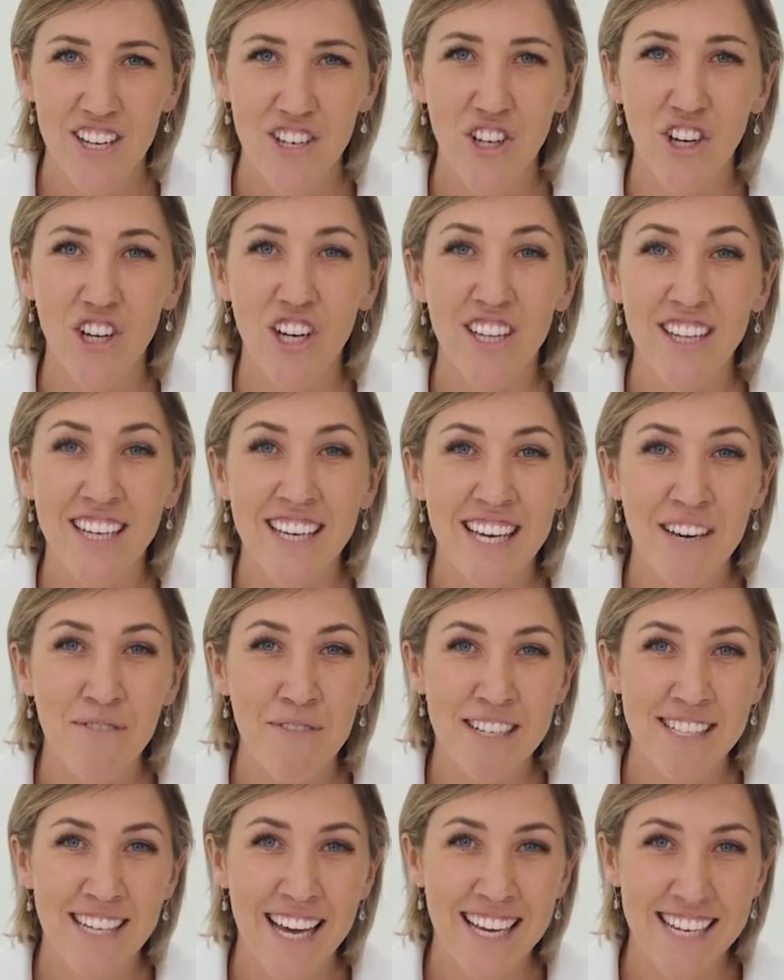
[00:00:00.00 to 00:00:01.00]
Not only can
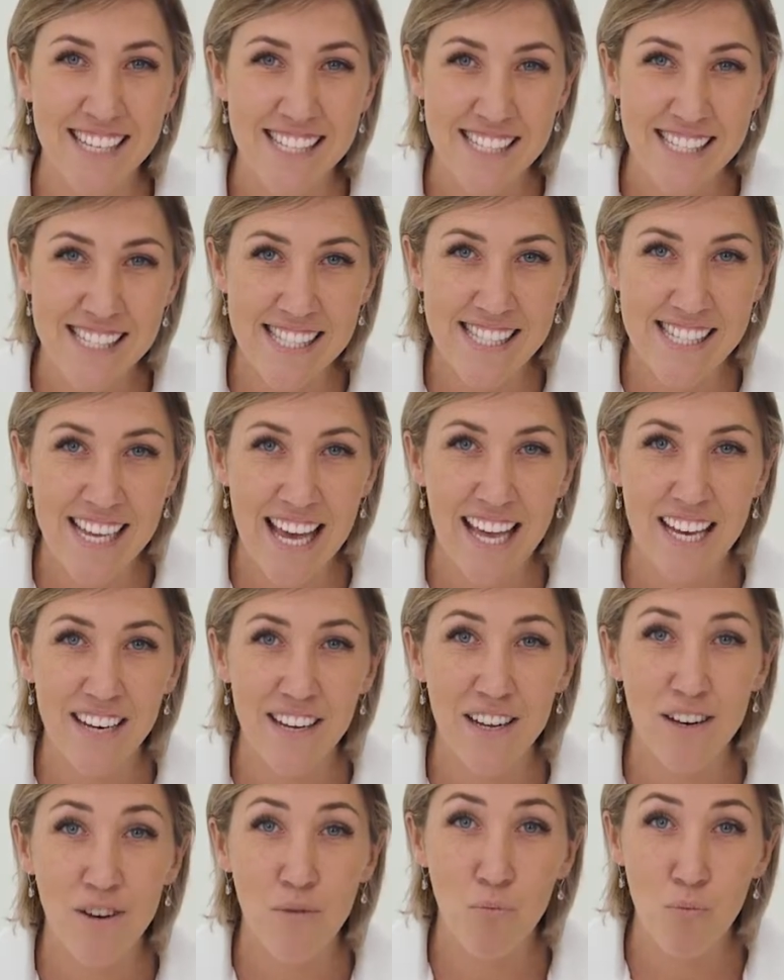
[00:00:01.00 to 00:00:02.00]
we take a
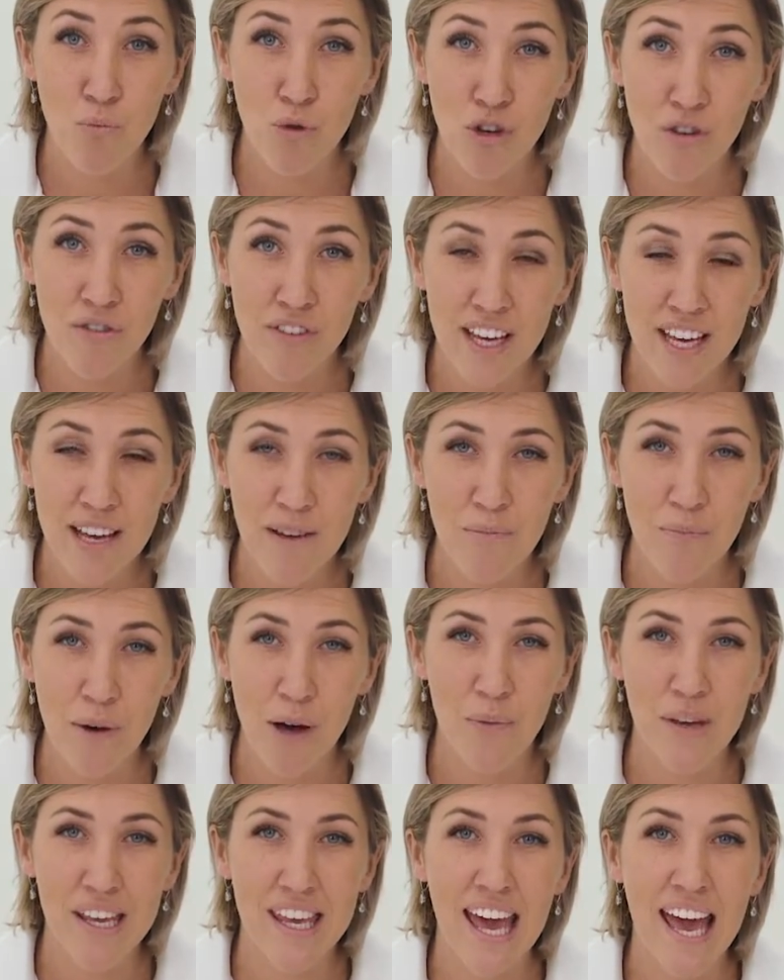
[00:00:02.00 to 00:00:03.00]
standard movie,
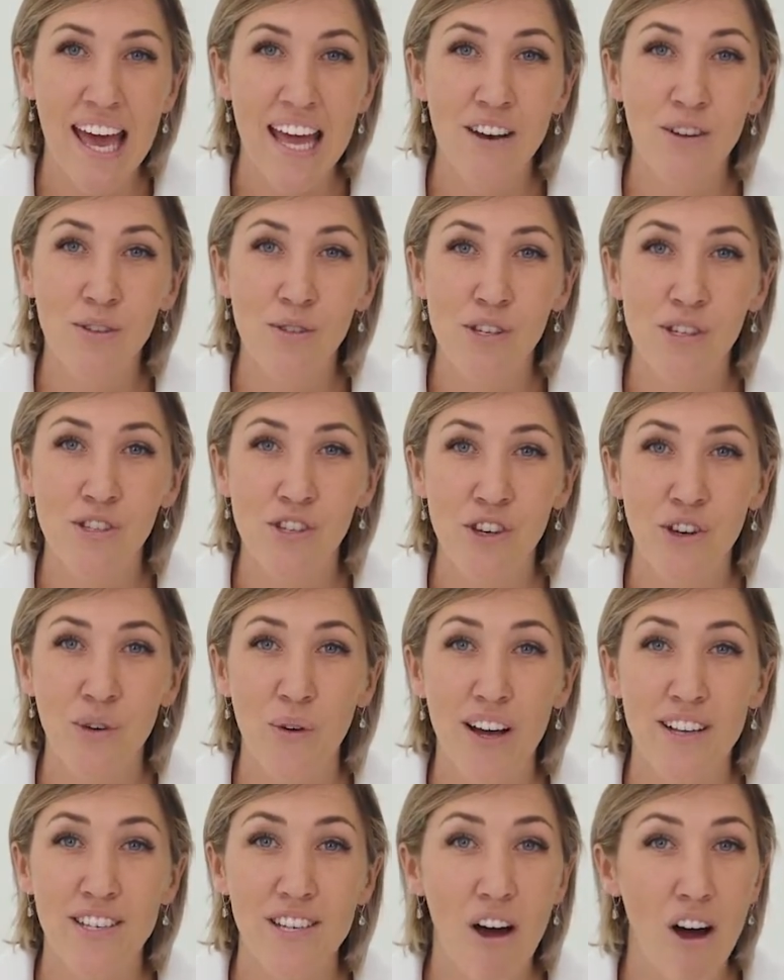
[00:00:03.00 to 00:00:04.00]
but we can also do
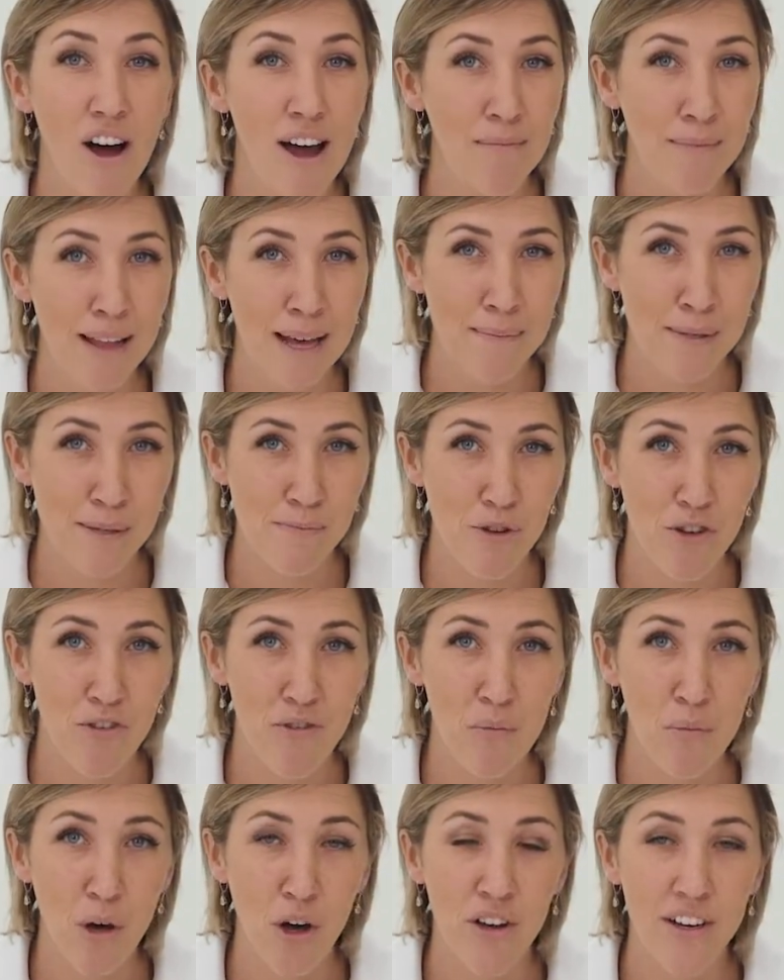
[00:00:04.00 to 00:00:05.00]
a time-lapse
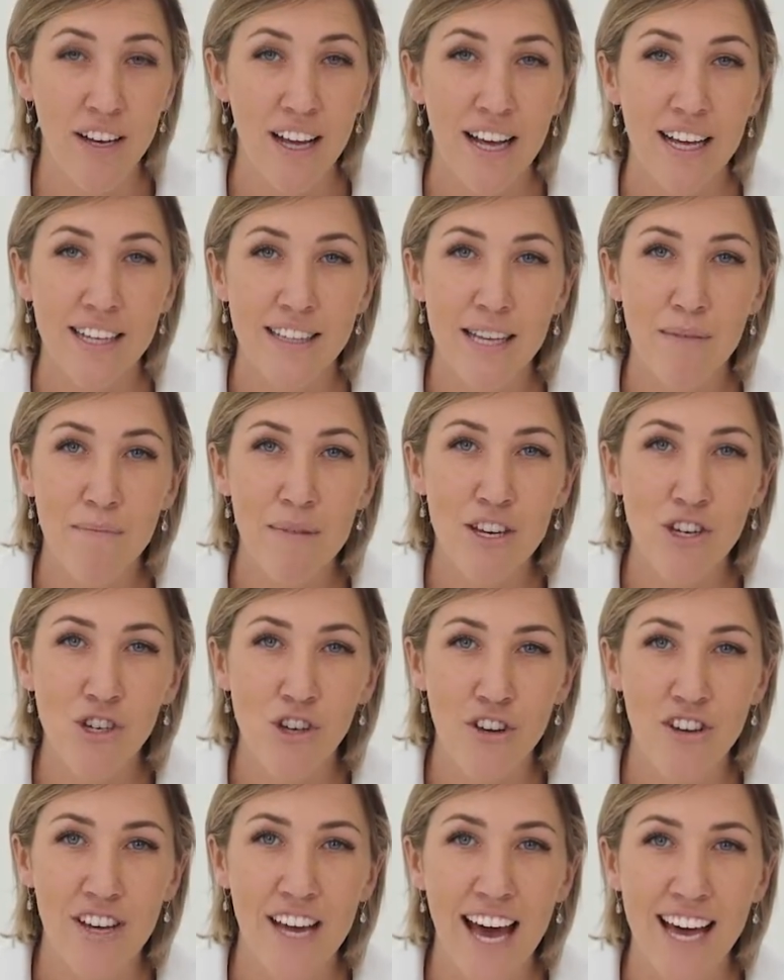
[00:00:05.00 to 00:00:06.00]
movie mode. Let me show
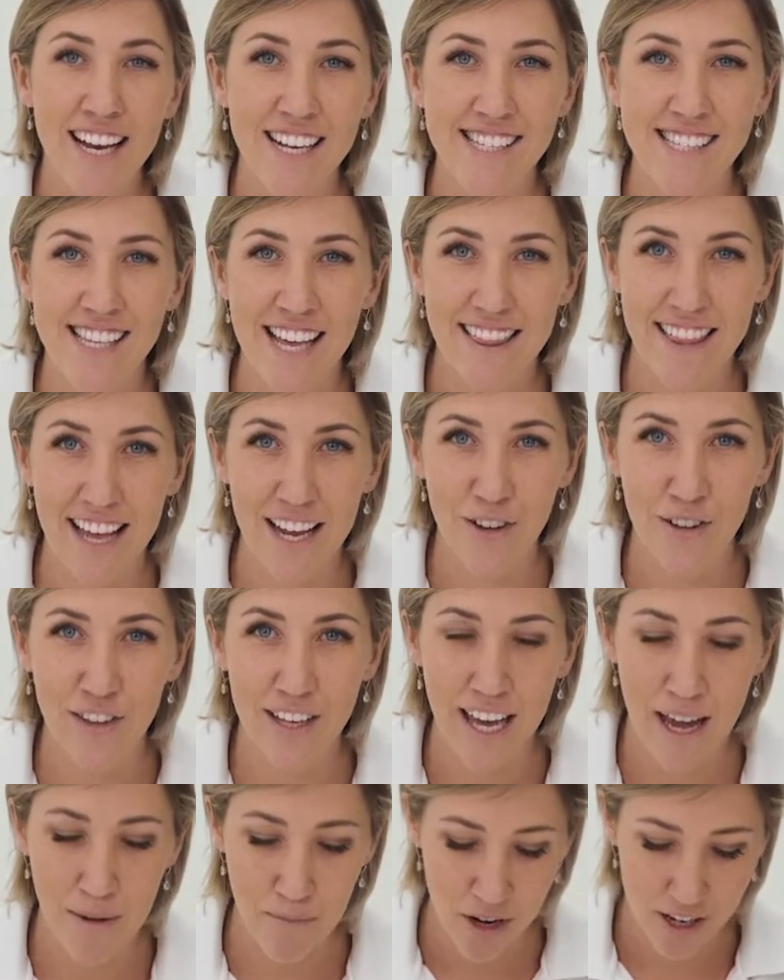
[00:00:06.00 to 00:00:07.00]
you how to set that on the
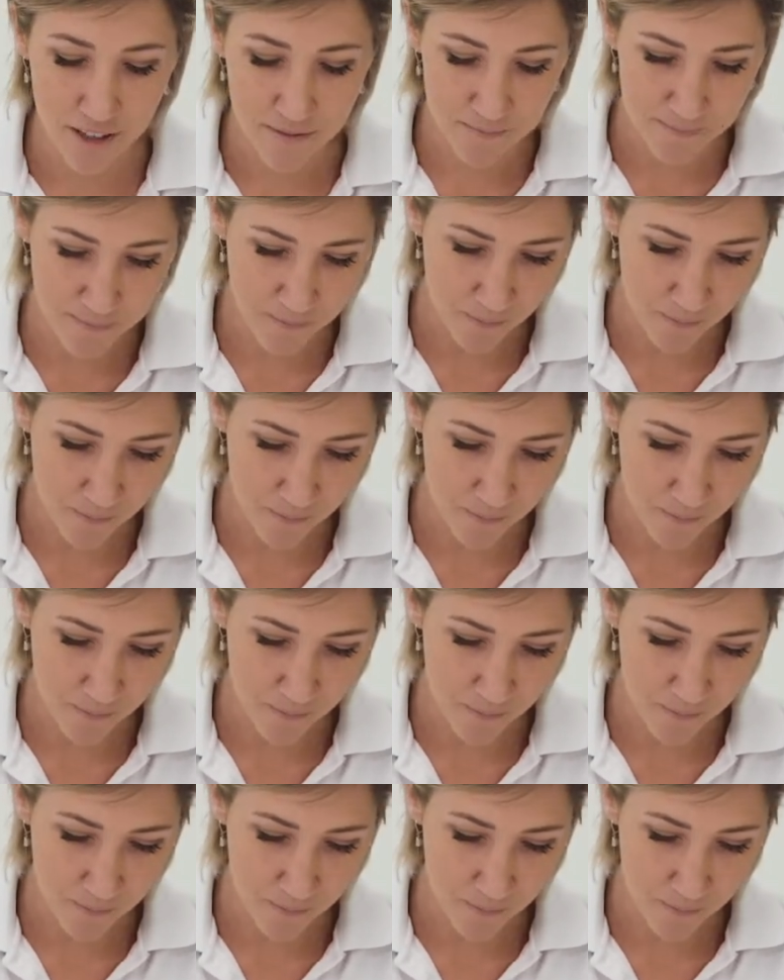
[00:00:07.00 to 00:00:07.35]
camera.